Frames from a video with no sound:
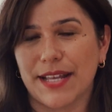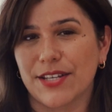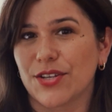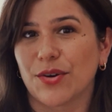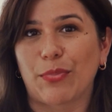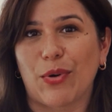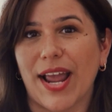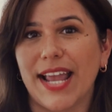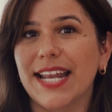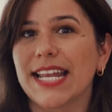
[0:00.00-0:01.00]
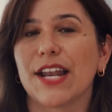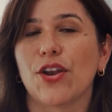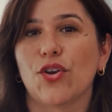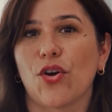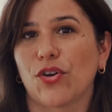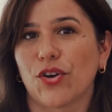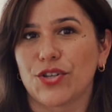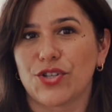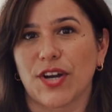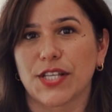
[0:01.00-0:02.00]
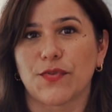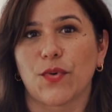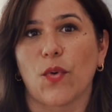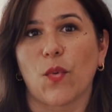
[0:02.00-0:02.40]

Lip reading: into your brain in a non-stressful